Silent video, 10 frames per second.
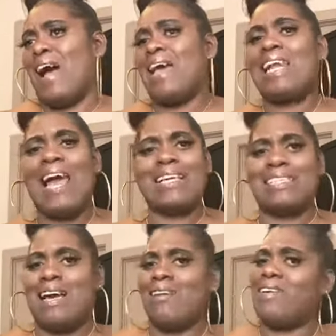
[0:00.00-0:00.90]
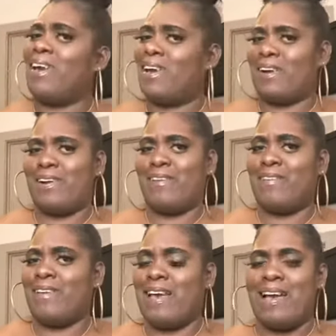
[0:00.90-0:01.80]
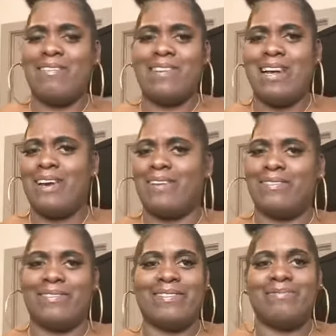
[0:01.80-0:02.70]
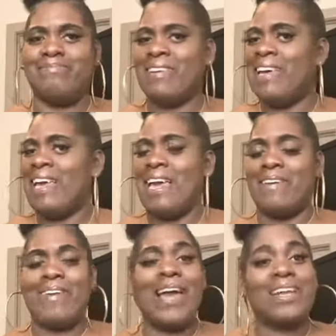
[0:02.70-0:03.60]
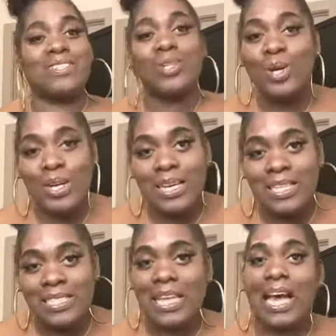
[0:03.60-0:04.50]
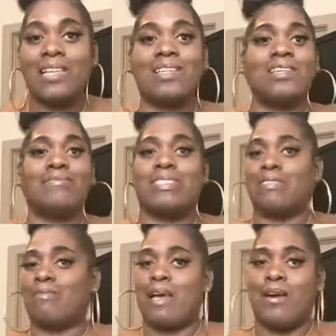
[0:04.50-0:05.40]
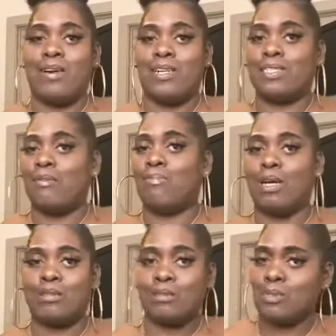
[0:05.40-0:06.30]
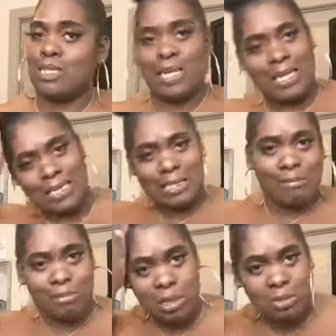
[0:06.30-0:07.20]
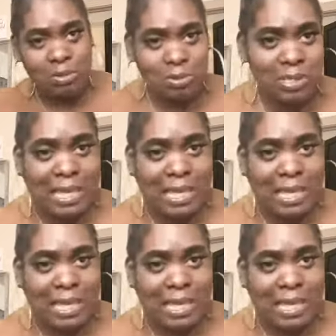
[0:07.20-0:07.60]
I like long hair. I don't know. If I had a choice, I love me some long hair, some bundles, honey. Some bundles.